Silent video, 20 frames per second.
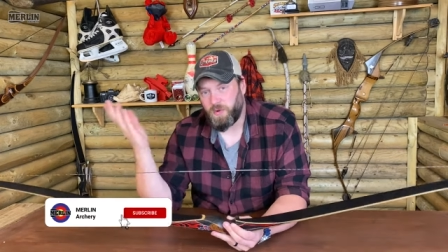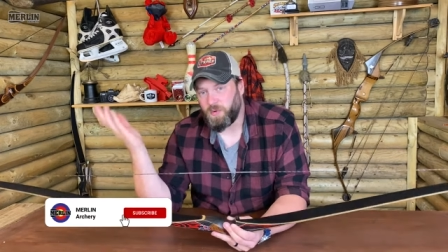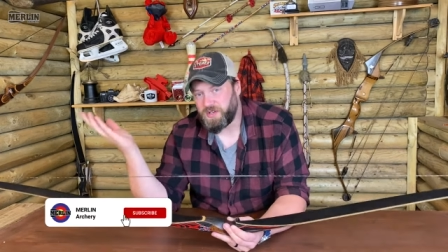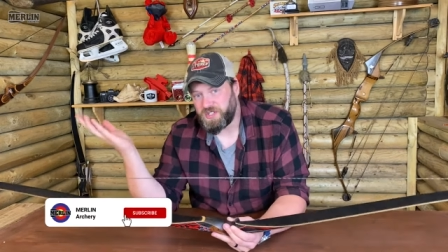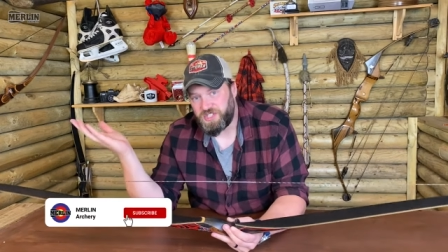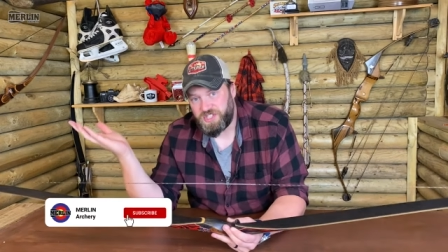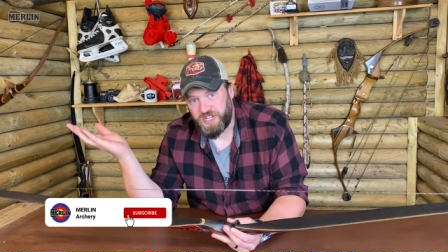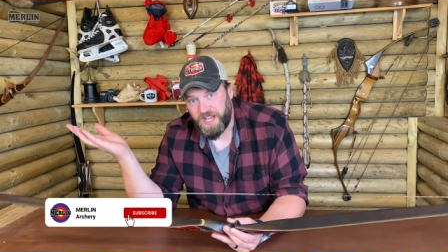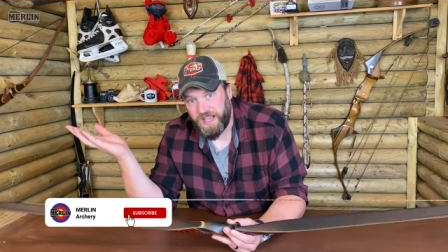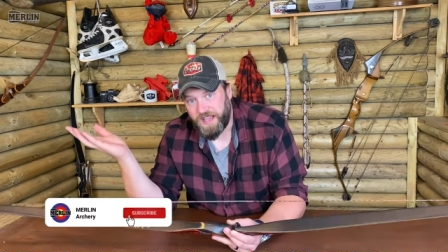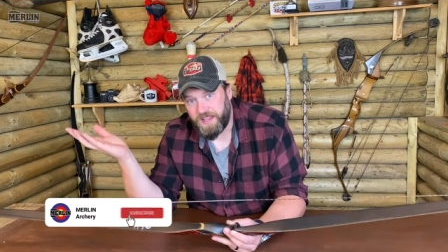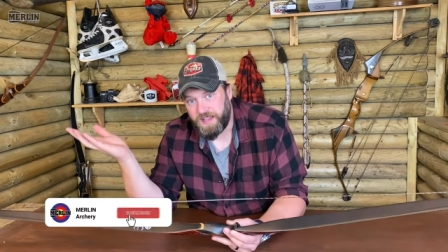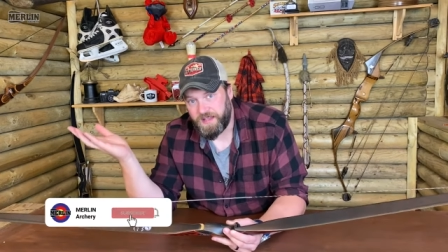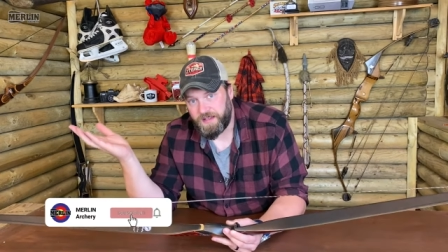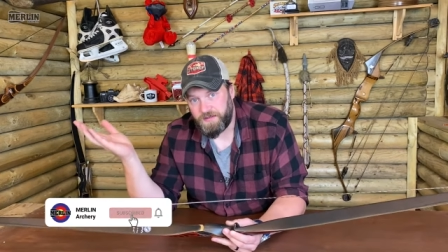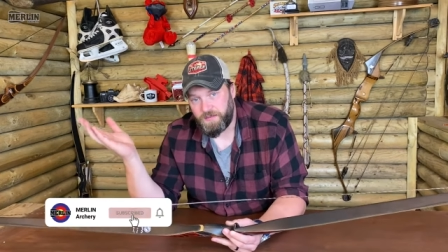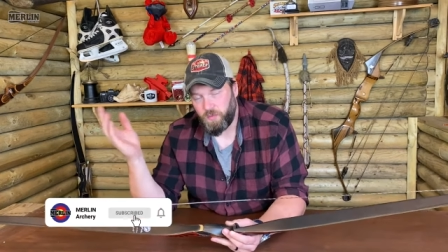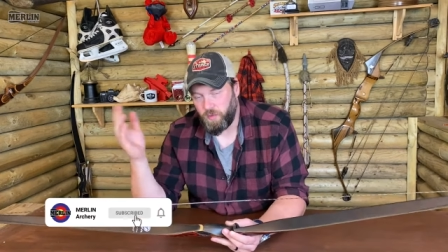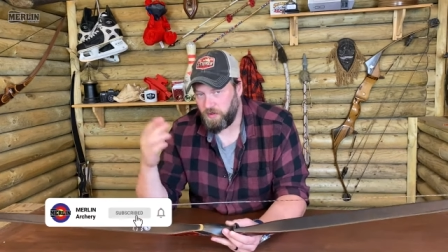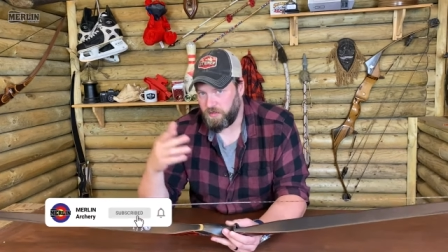always check
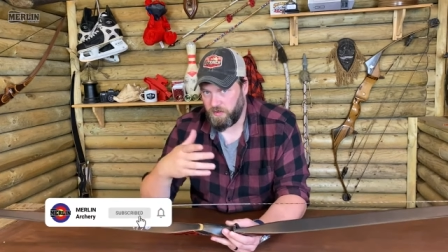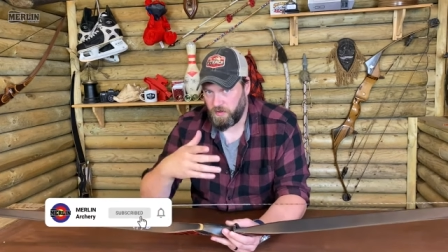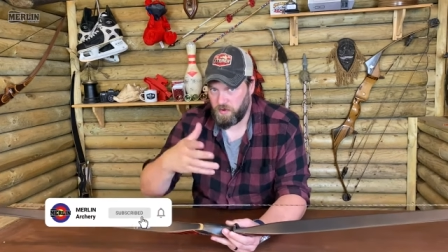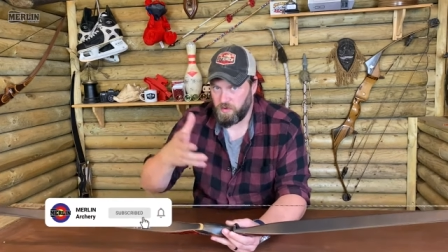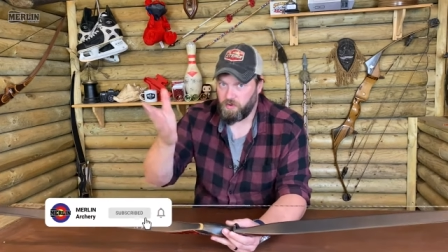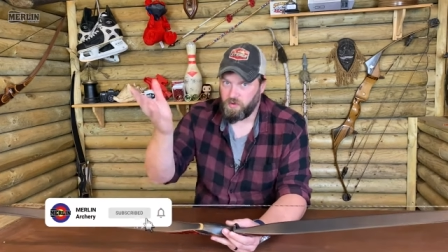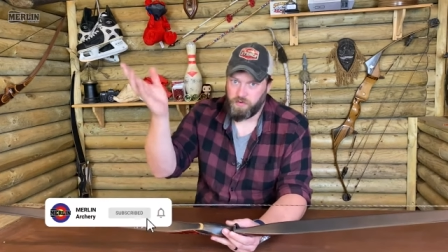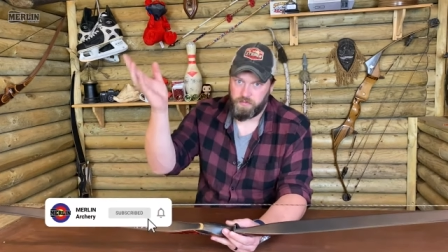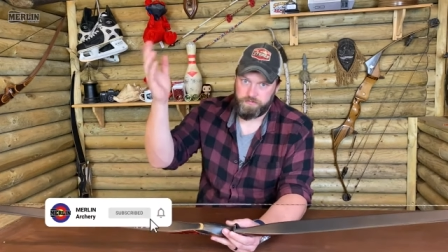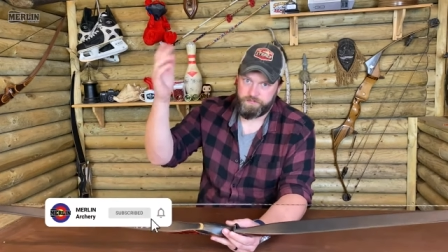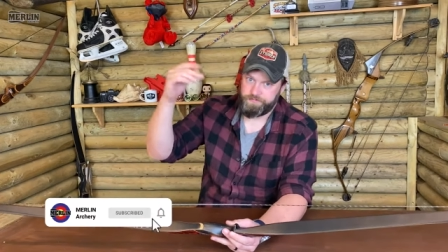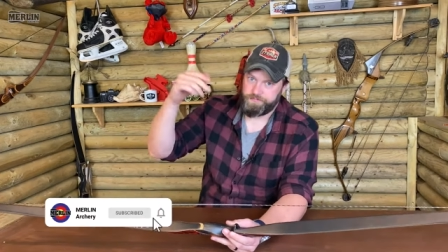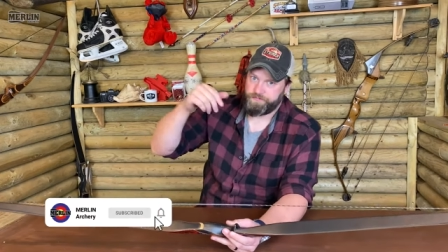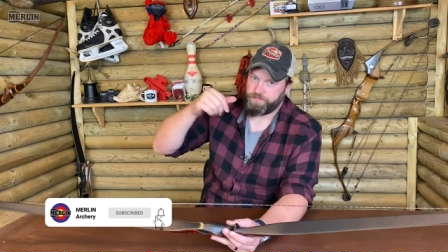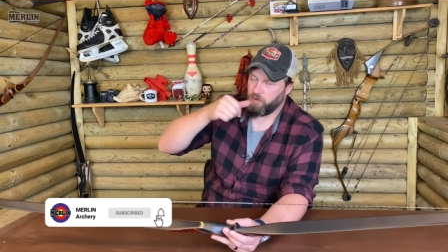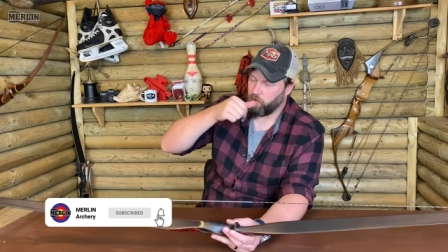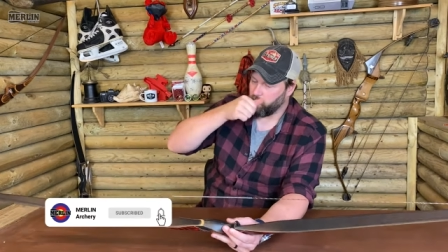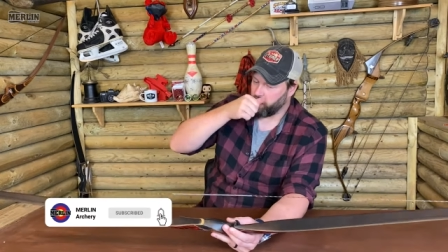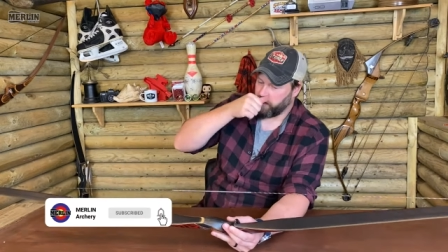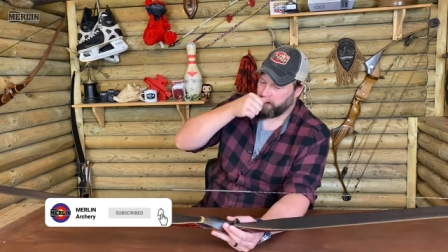with your
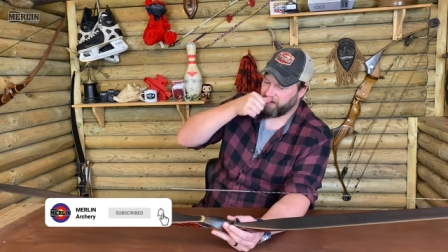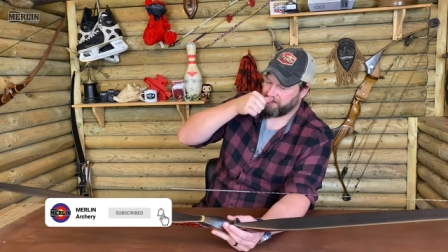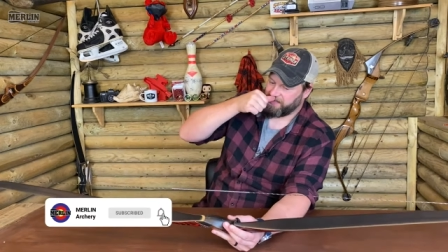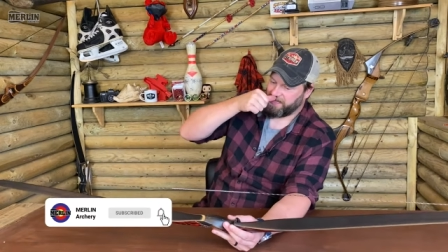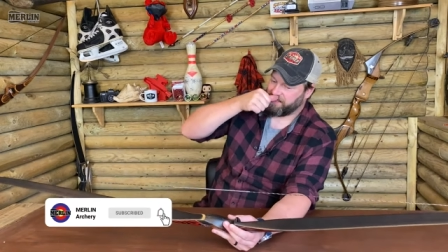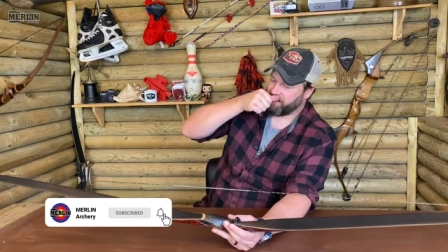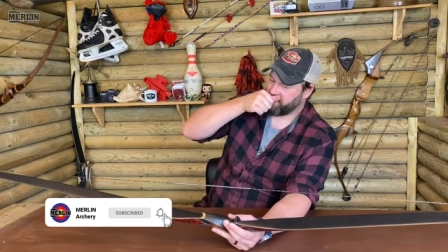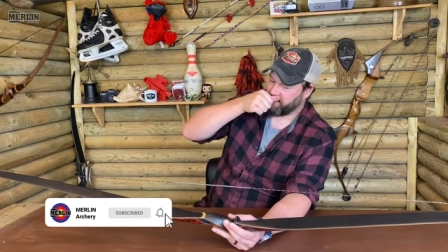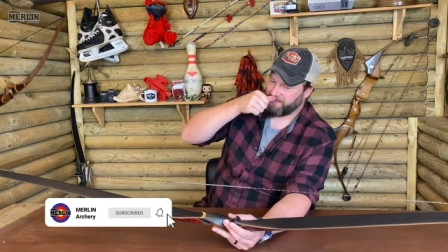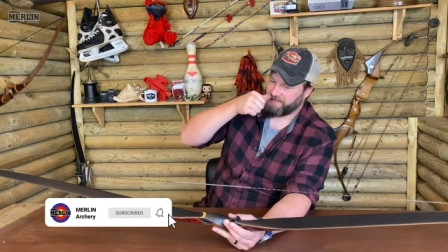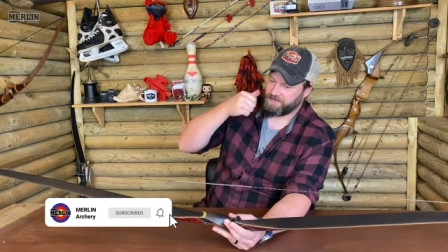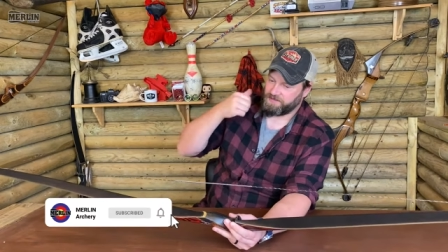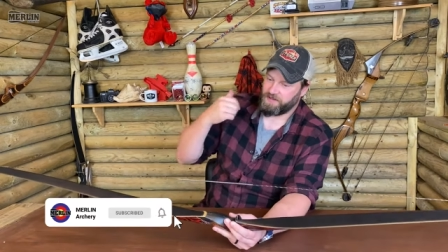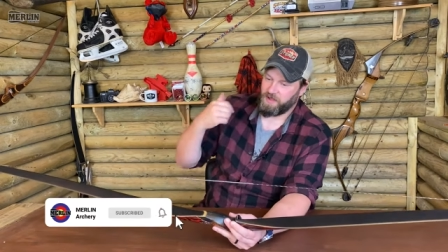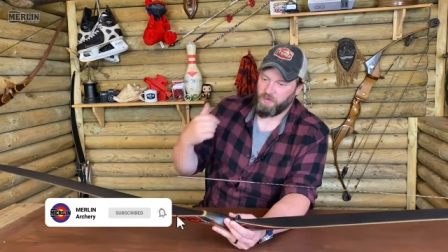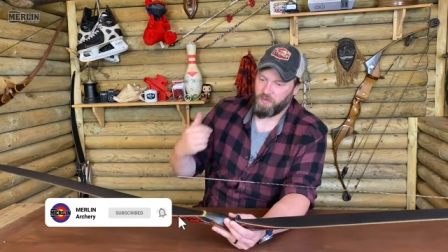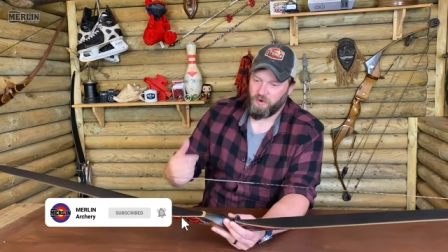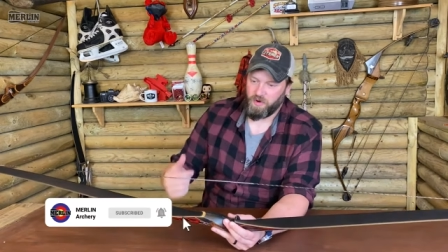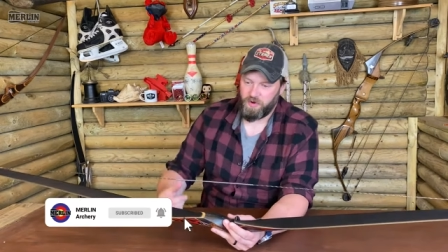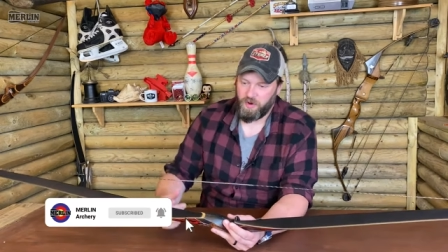organisation and,
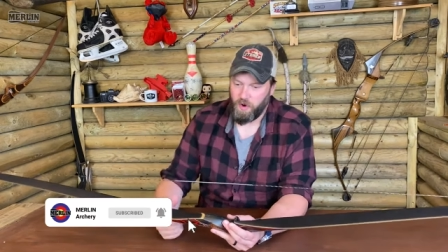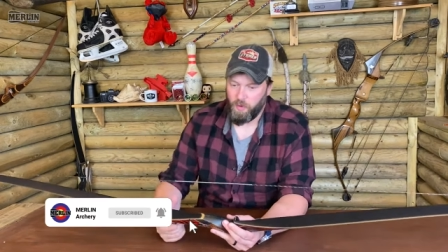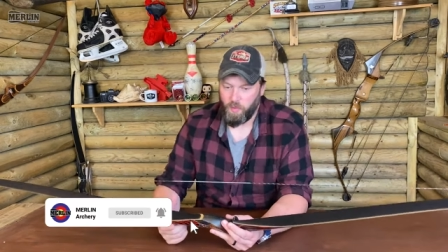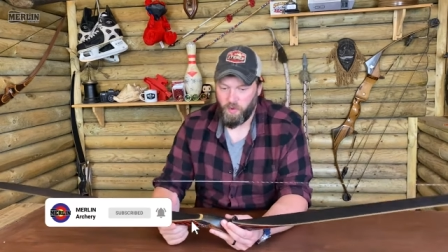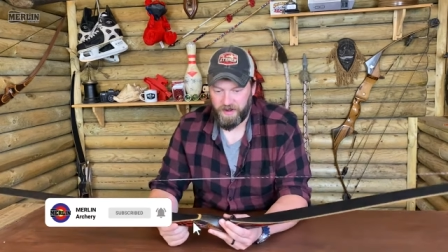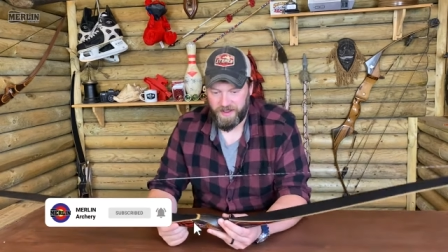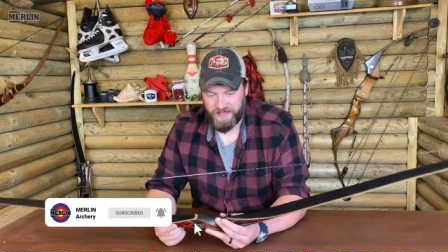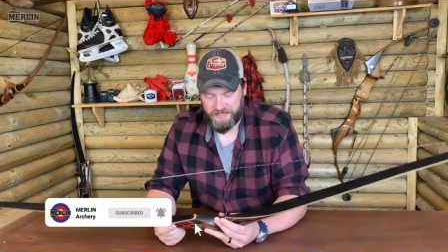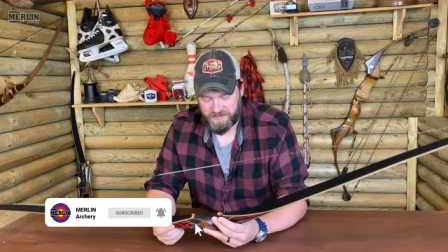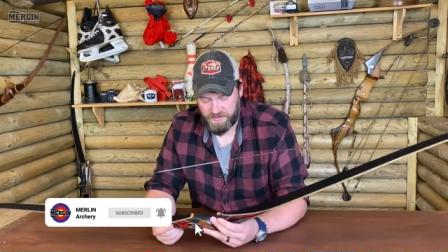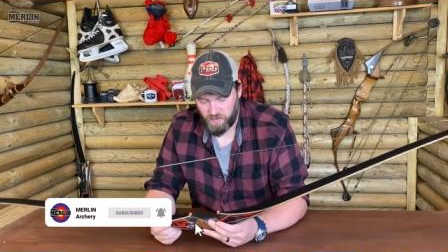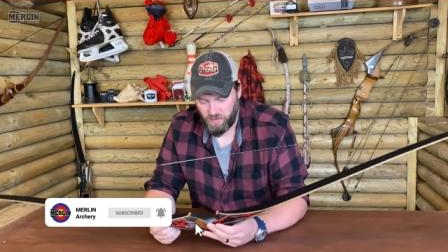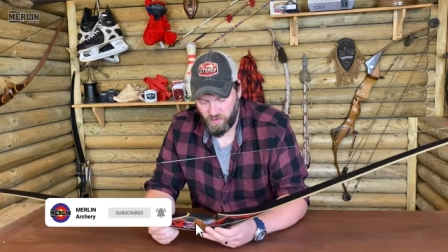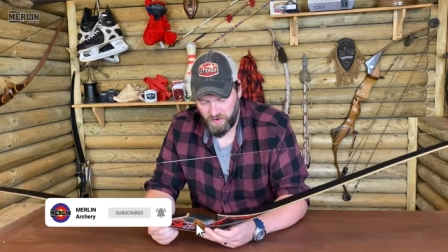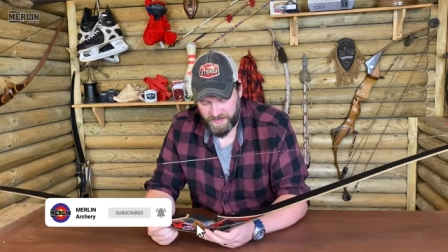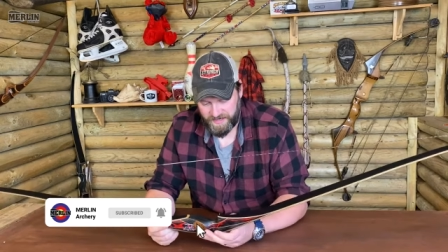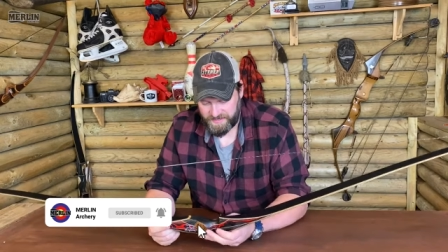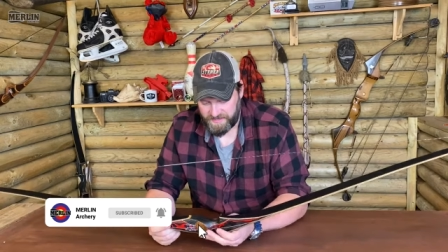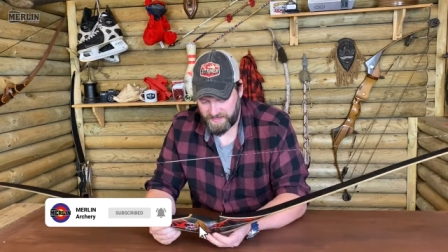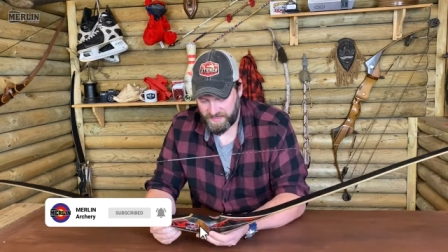and, whatnot what is and
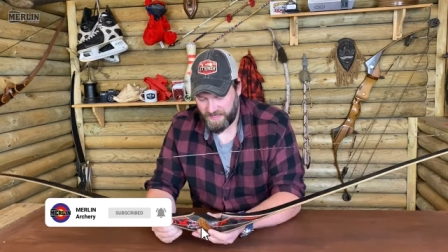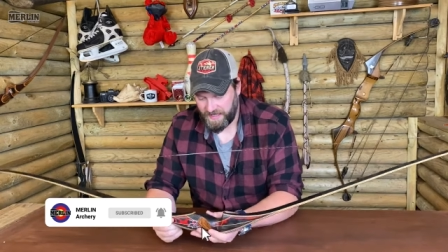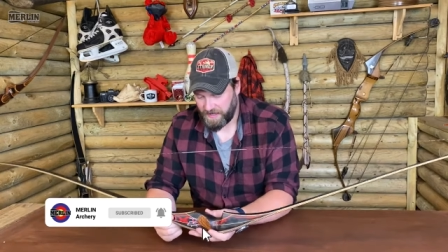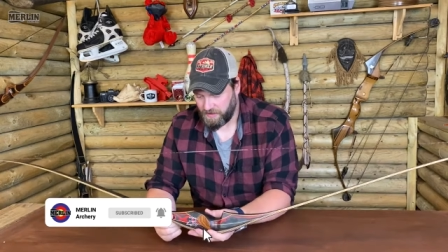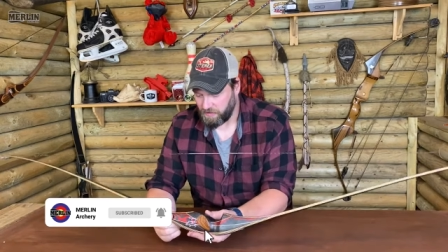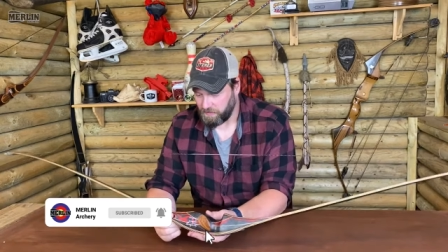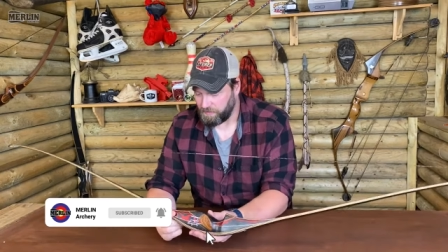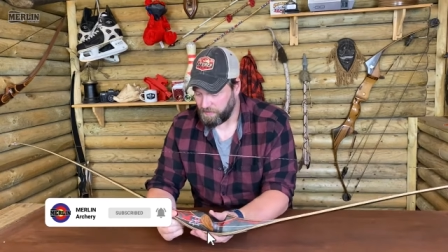what isn't legal.